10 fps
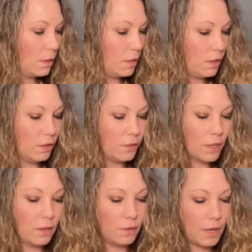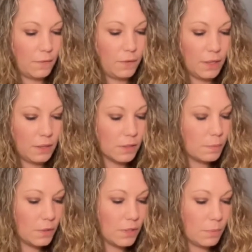You're done. I feel like this
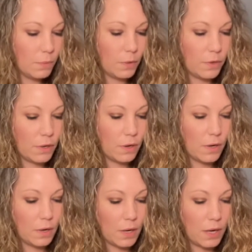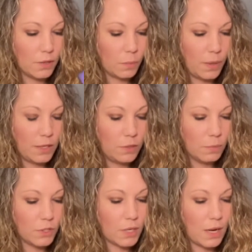person broke your heart, caused way too
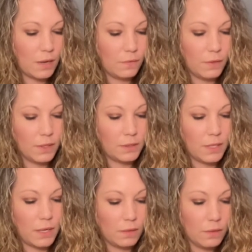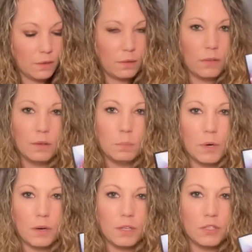much conflict. Yeah, look, third
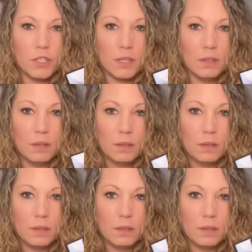party shit.